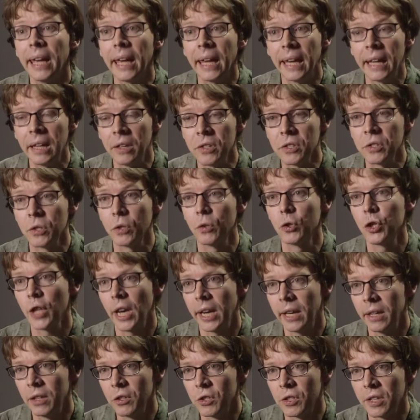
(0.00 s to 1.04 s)
into
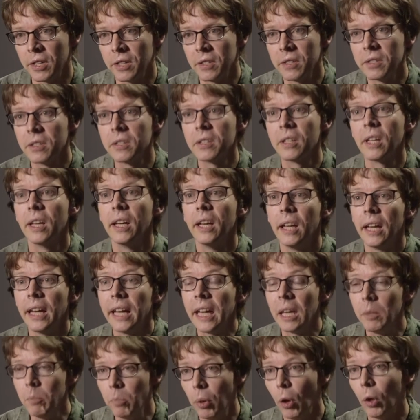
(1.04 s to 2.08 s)
changes
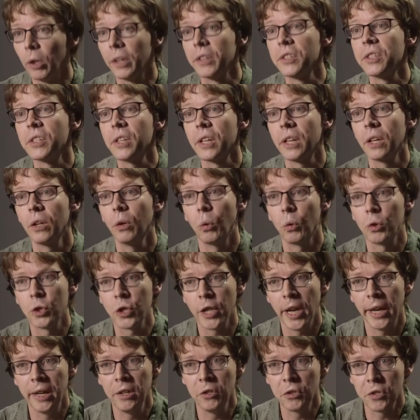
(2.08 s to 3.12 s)
in policy or
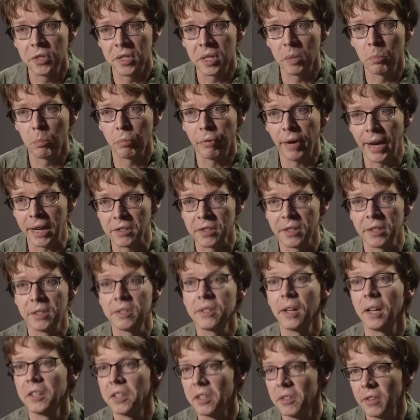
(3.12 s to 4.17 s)
changes in practice
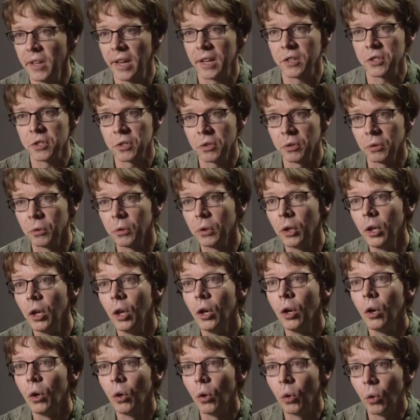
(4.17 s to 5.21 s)
at a national
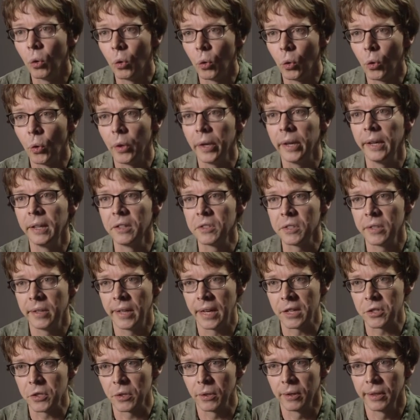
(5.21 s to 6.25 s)
or
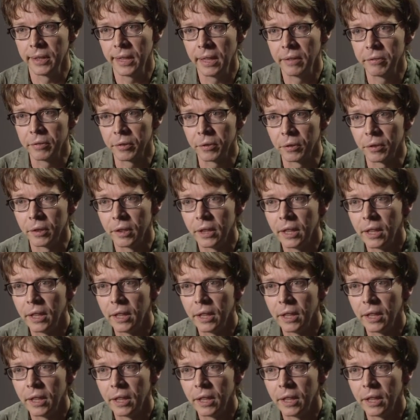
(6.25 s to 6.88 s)
international level.